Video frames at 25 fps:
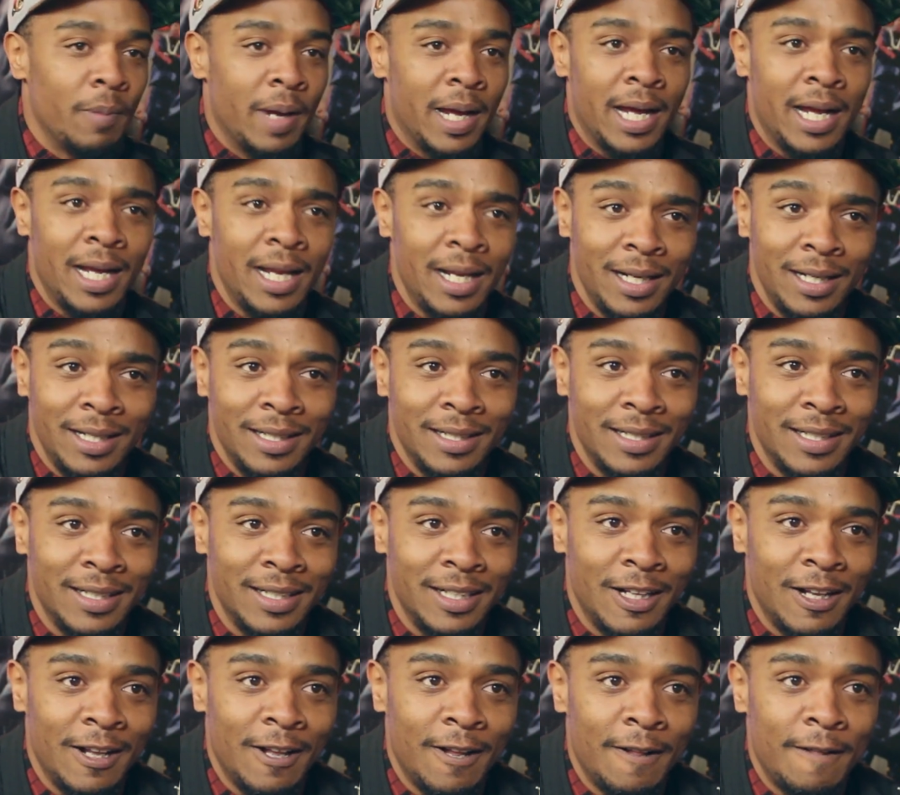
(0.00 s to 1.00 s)
man.
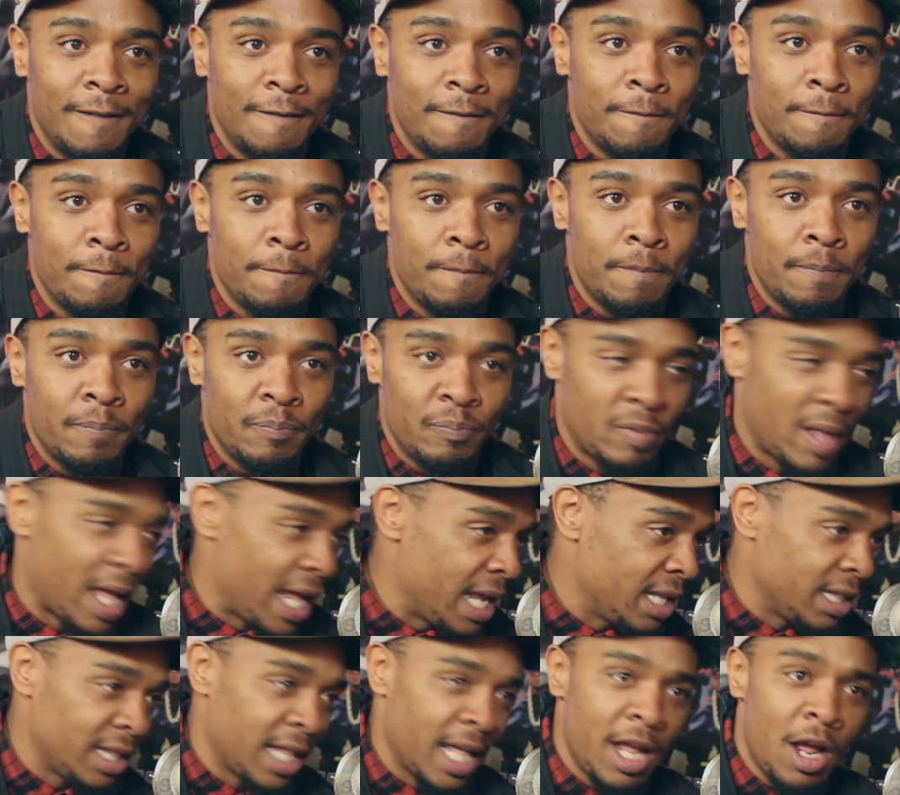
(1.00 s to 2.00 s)

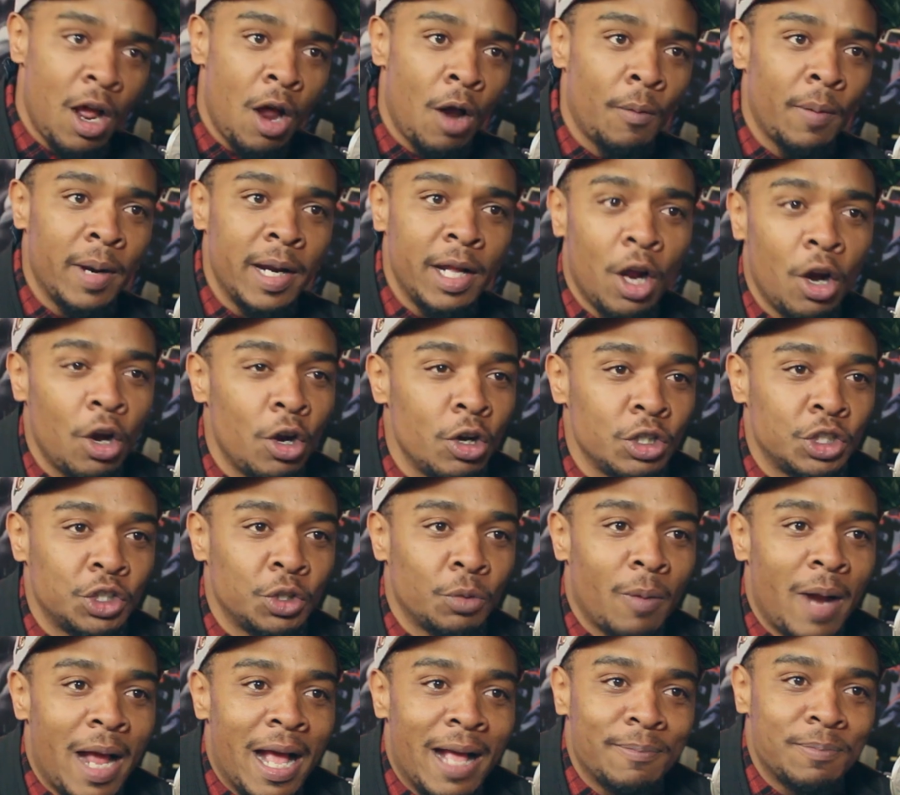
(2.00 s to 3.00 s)
They already heard your
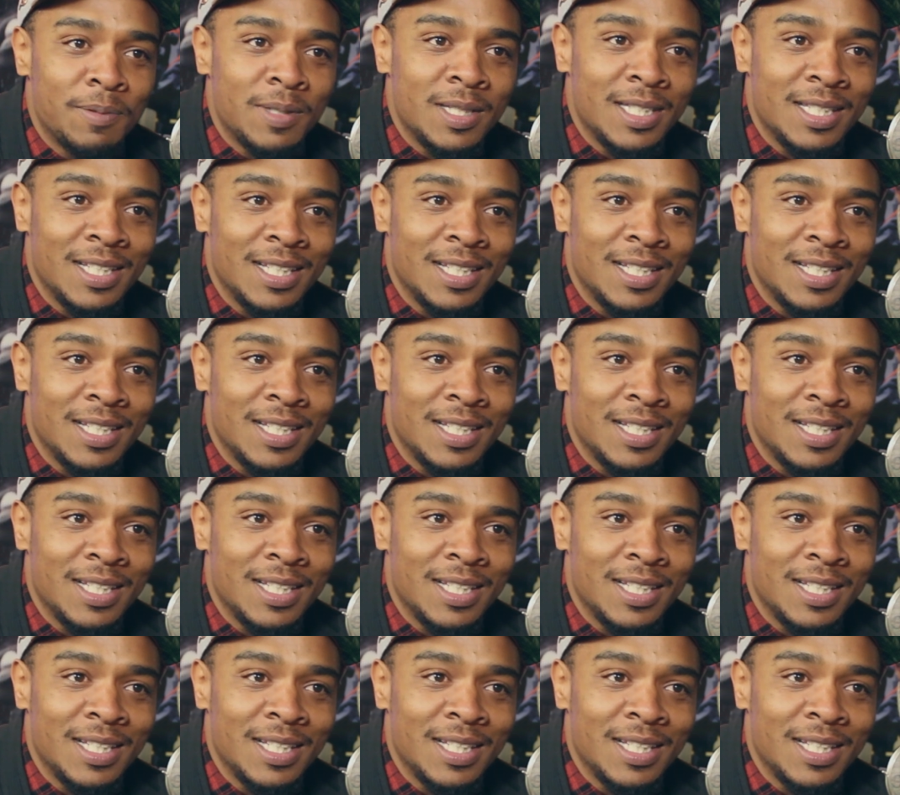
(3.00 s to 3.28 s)
raps.